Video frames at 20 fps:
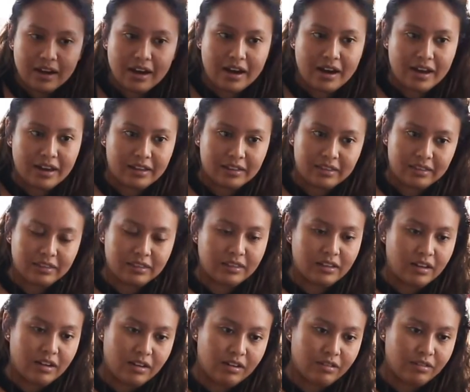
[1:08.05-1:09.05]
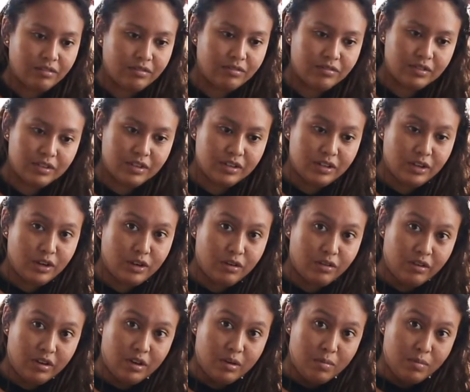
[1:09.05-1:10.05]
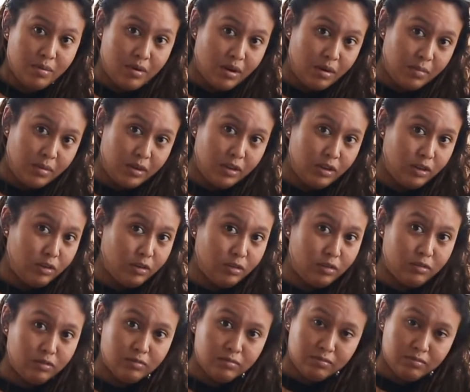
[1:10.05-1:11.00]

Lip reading: I love Korean barbecue,